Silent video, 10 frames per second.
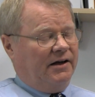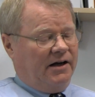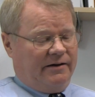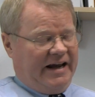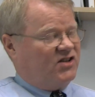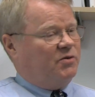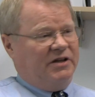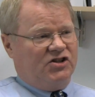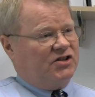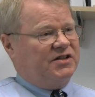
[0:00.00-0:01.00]
It has to be
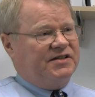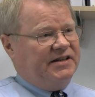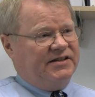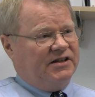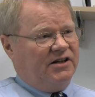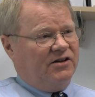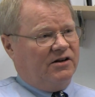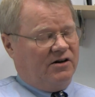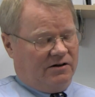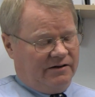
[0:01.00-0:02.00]
just as easy
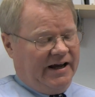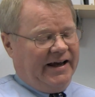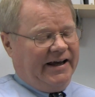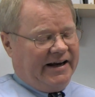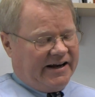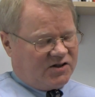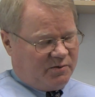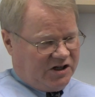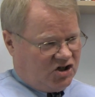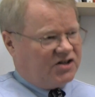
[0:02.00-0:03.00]
or it has to
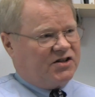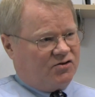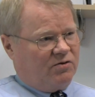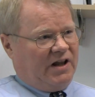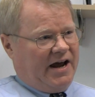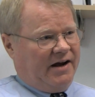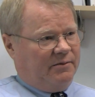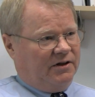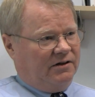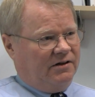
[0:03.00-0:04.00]
be just as
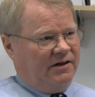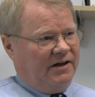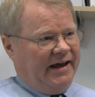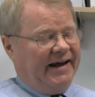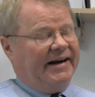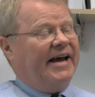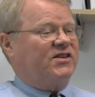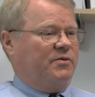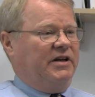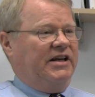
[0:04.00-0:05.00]
reliable, and it has
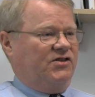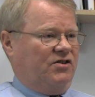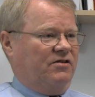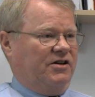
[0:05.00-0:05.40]
to be easier to